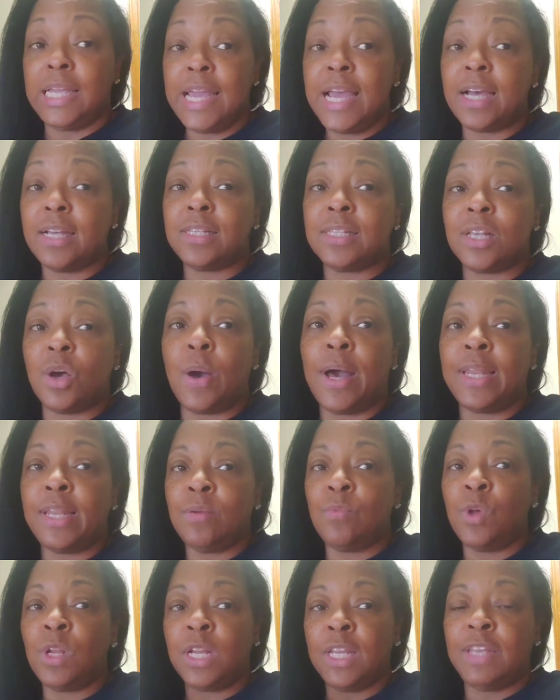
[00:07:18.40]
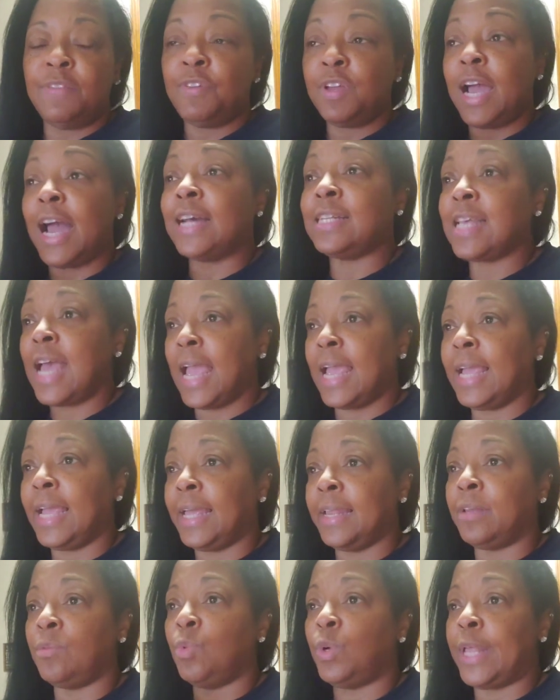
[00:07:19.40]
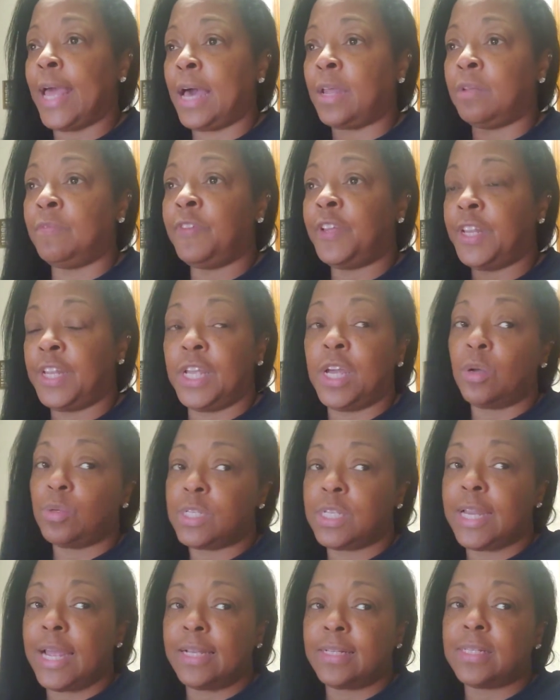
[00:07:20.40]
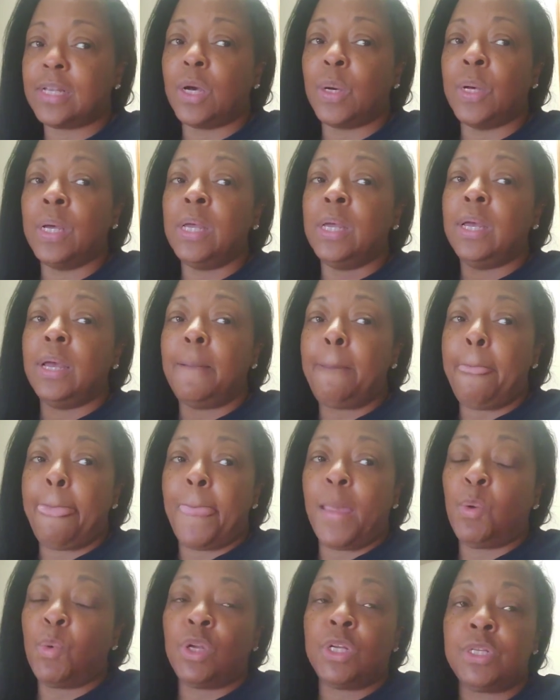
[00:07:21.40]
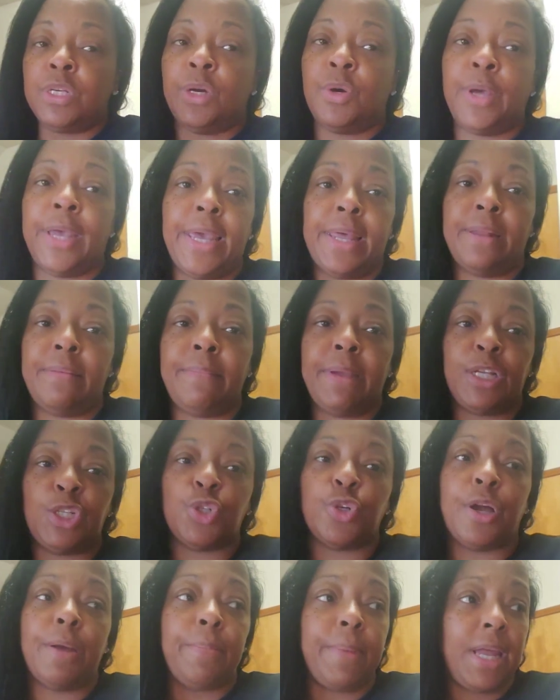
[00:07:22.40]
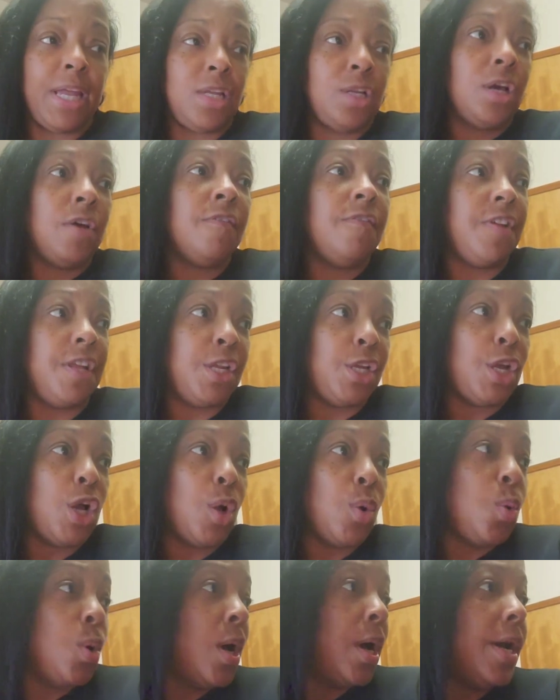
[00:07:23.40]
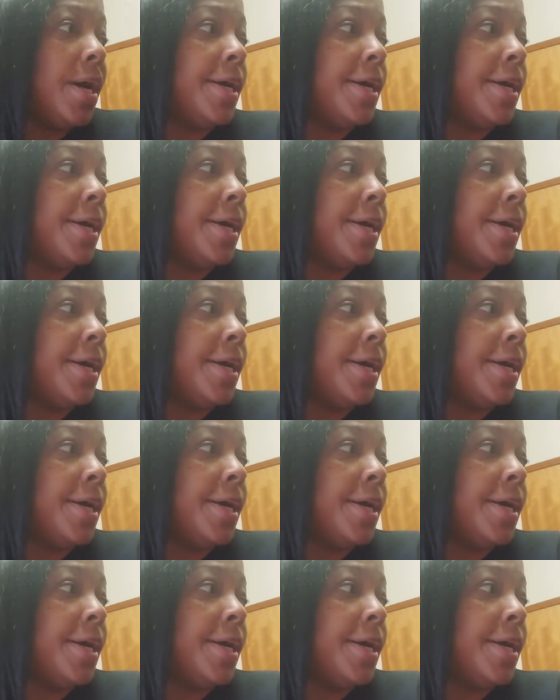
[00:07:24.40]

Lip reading: Yeah, so I didn't wanna leave you guys hanging without a video today. So I wanted to go ahead and make sure I made a video.